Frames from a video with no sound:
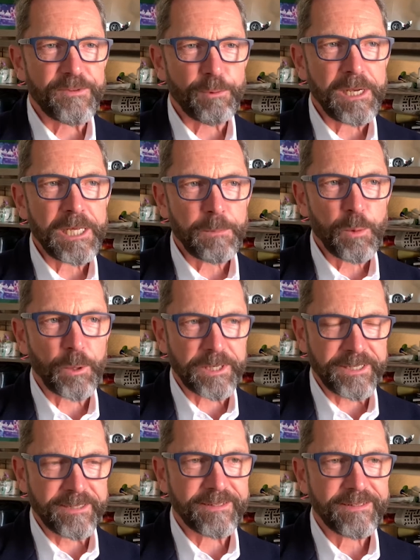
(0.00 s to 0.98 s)
It's really
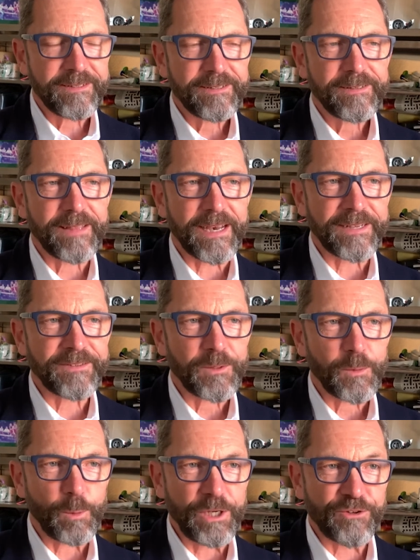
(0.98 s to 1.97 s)
important that
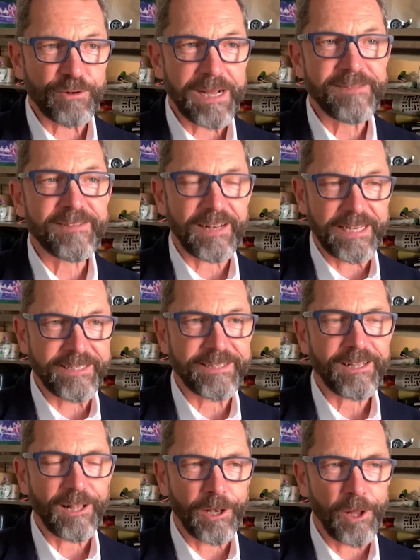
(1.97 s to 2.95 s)
we
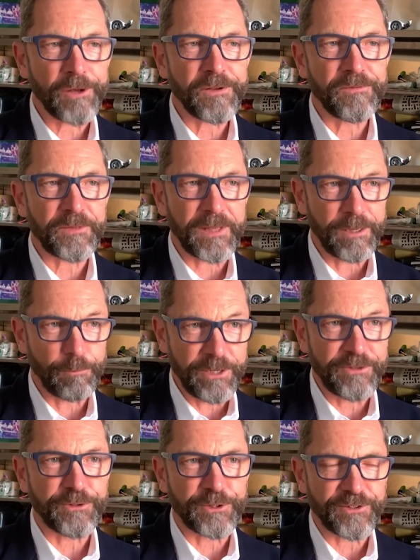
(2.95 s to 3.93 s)
translate a lot of the
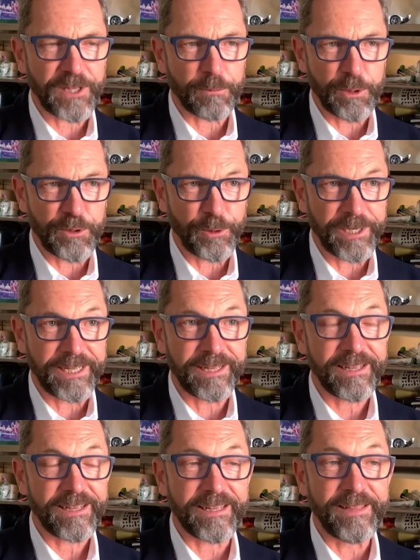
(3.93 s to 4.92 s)
research that we're
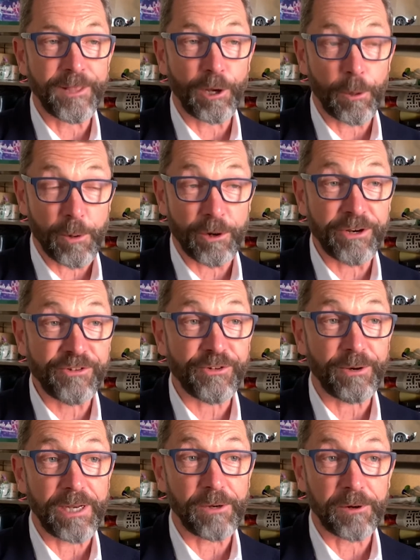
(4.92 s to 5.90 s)
doing in the
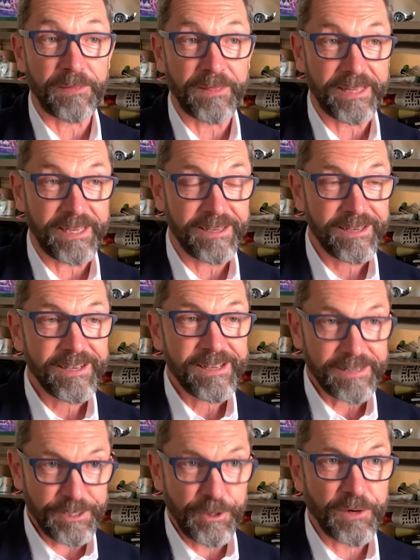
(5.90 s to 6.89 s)
laboratory or in the
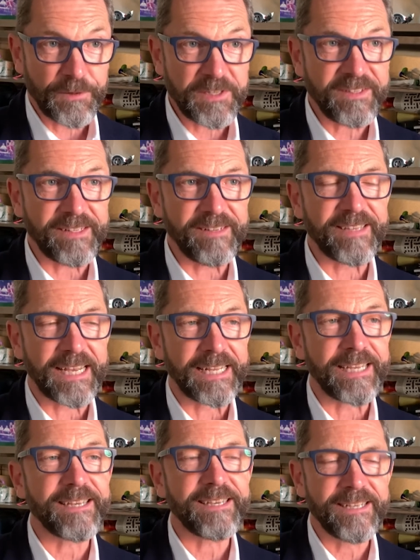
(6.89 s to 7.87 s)
university
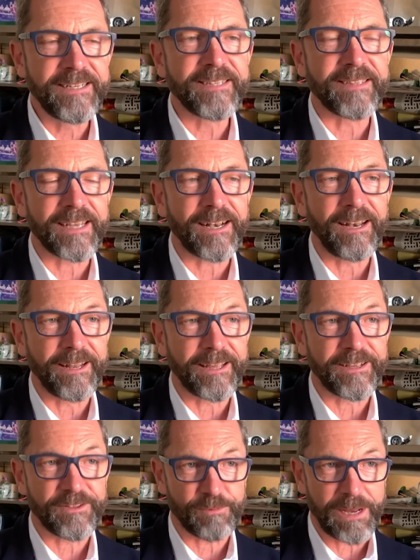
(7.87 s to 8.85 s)
setting into the
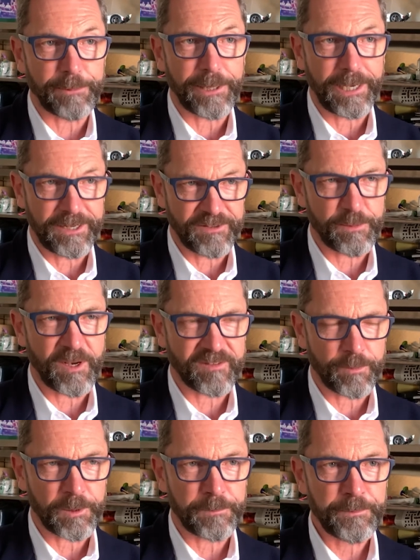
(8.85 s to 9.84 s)
clinic as rapidly as
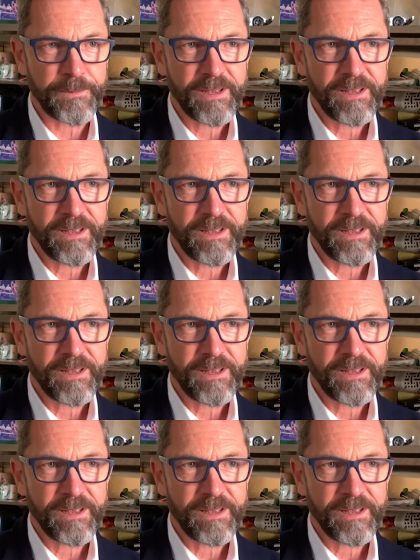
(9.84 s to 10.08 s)
possible.